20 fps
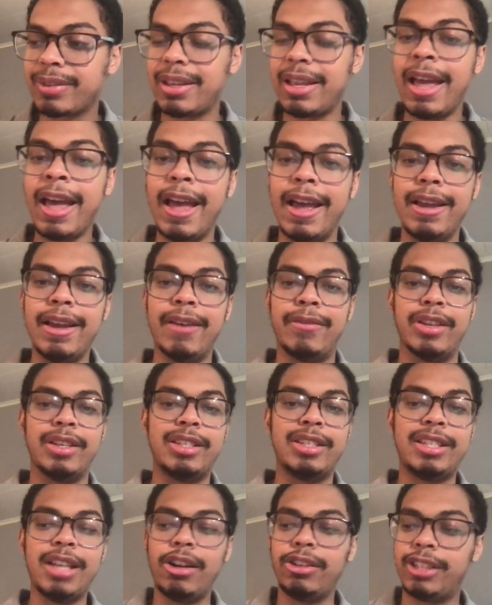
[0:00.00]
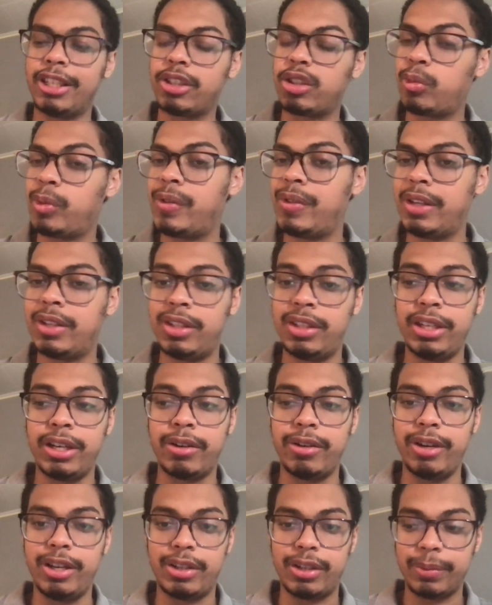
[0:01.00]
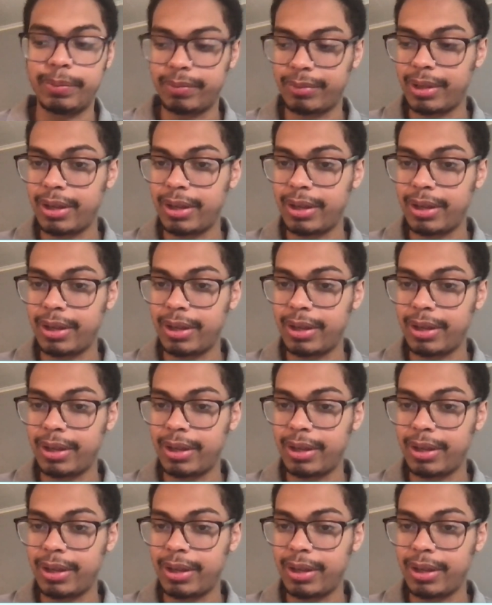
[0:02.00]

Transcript: hey, if the Celtics win this series,